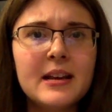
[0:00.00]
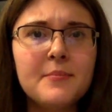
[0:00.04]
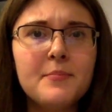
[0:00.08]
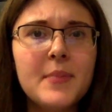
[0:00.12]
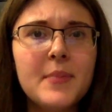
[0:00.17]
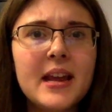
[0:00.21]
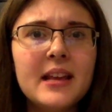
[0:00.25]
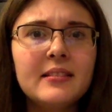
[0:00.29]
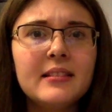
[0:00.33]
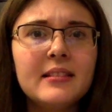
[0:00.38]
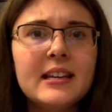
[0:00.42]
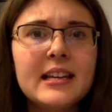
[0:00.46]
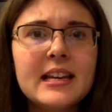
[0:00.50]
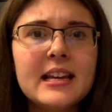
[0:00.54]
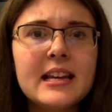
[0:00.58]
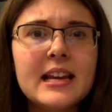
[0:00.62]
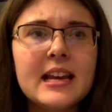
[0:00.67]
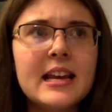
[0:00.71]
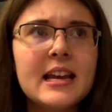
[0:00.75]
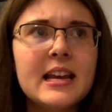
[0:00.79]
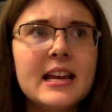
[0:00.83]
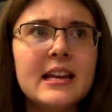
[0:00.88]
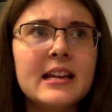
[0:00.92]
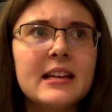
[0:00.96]

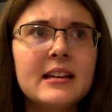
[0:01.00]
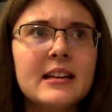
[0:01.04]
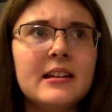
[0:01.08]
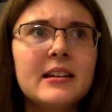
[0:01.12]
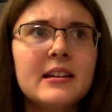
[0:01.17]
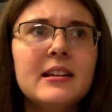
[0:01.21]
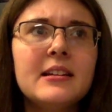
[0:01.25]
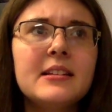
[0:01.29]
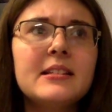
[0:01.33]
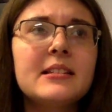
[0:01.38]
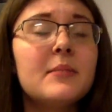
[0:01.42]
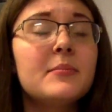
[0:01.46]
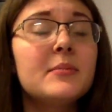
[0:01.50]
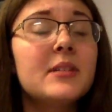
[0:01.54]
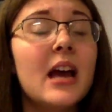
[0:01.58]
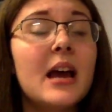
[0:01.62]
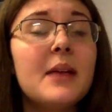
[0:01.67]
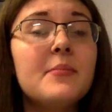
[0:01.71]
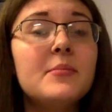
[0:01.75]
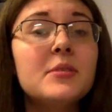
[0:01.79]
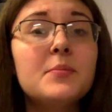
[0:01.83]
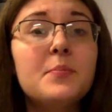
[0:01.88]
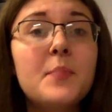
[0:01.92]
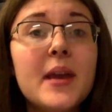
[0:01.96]
mainly in
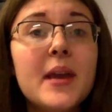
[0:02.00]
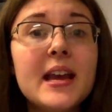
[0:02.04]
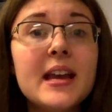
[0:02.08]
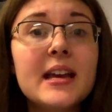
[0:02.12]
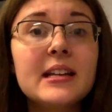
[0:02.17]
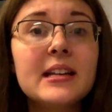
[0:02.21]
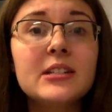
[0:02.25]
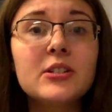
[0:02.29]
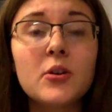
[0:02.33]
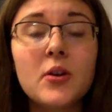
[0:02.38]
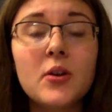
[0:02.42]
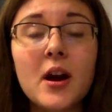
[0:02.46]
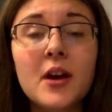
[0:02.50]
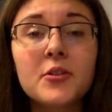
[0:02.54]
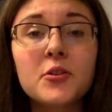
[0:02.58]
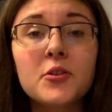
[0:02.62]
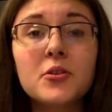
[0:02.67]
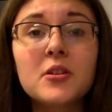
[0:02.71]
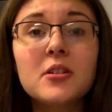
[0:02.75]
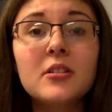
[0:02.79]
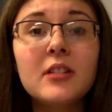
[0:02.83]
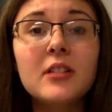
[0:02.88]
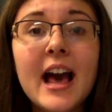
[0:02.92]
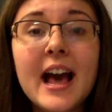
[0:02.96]
sometimes band or
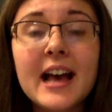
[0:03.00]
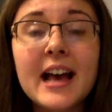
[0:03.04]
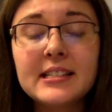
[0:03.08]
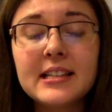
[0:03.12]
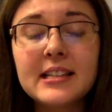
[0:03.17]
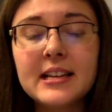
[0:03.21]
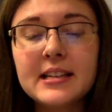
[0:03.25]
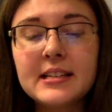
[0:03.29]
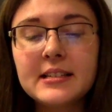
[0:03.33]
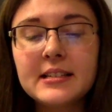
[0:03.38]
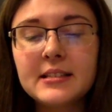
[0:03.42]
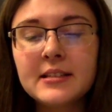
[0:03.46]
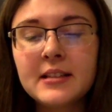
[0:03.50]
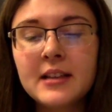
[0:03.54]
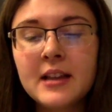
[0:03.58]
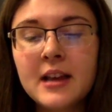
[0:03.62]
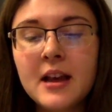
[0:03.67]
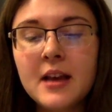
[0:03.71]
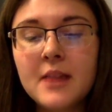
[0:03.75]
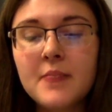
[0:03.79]
other classes,